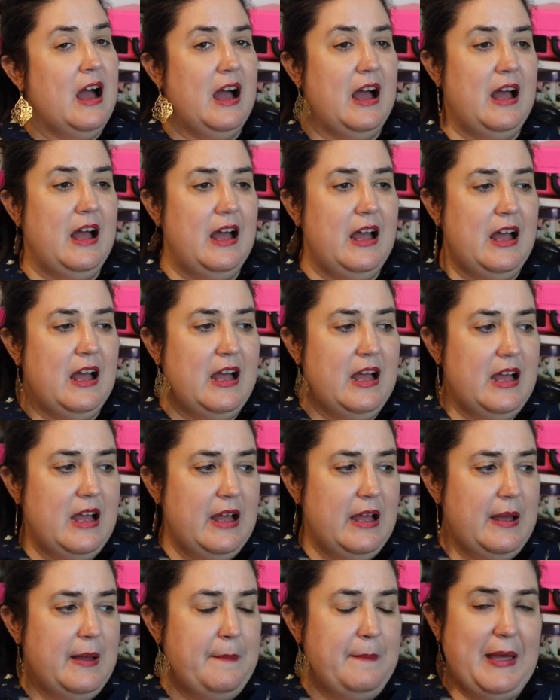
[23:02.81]

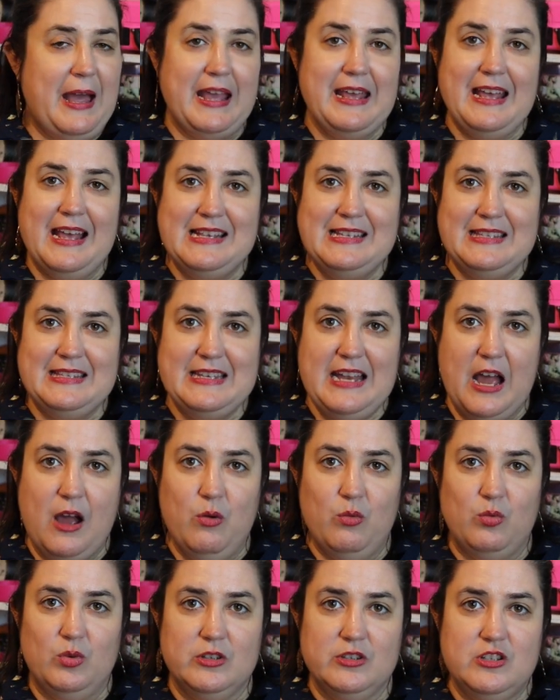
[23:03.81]
I guess now
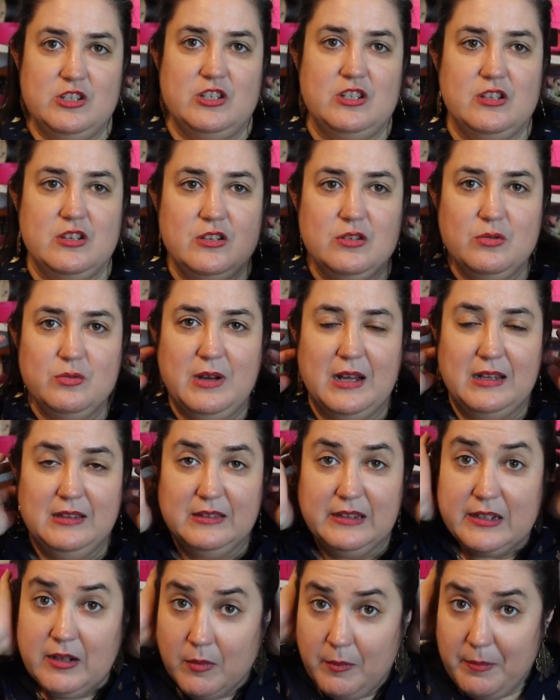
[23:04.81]
we'll do a
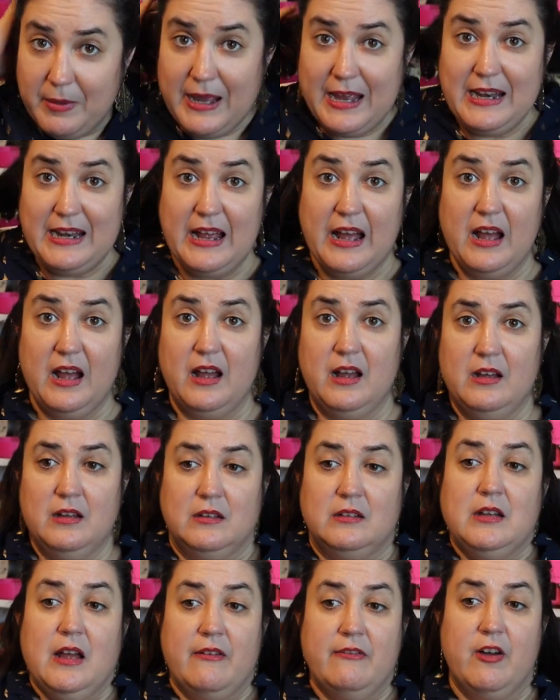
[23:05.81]
little bit
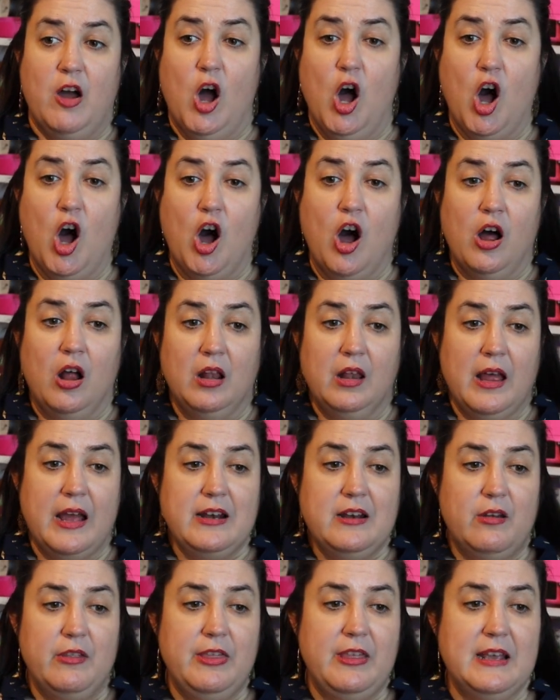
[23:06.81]
of a haul. I
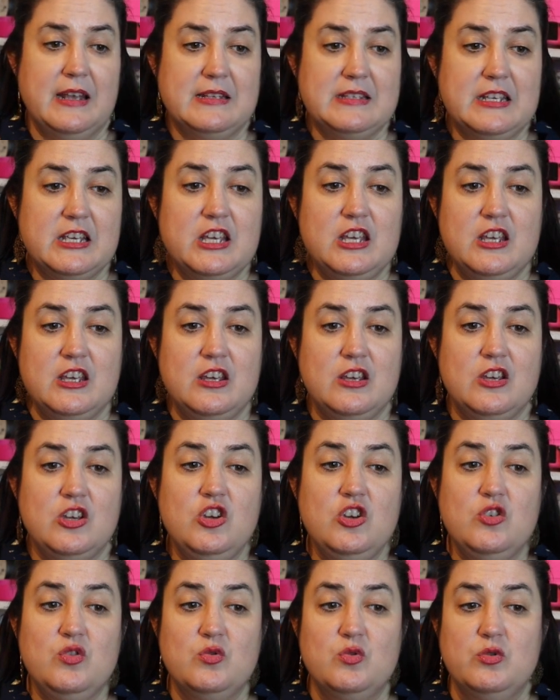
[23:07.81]
don't think it's a
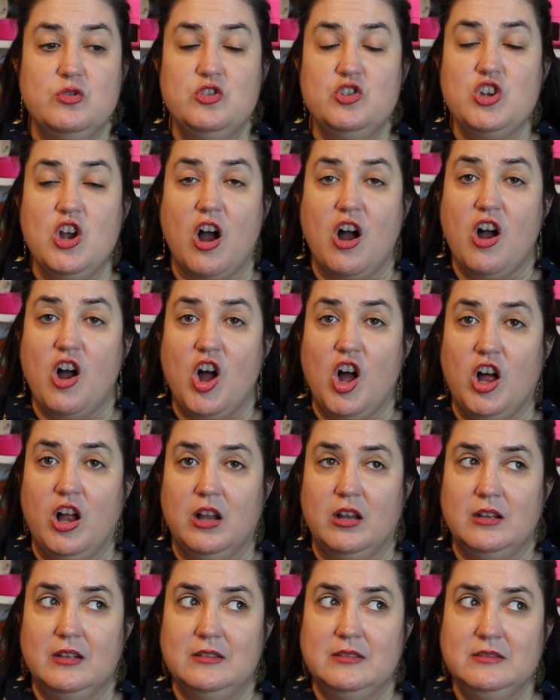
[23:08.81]
huge
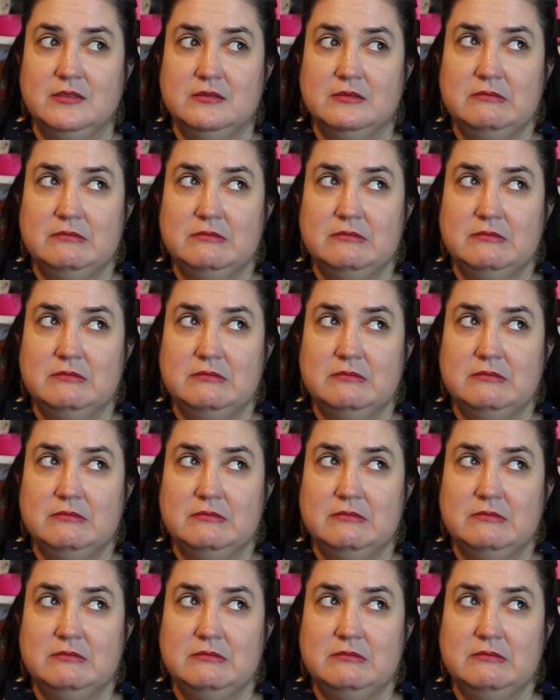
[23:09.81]
haul-ish.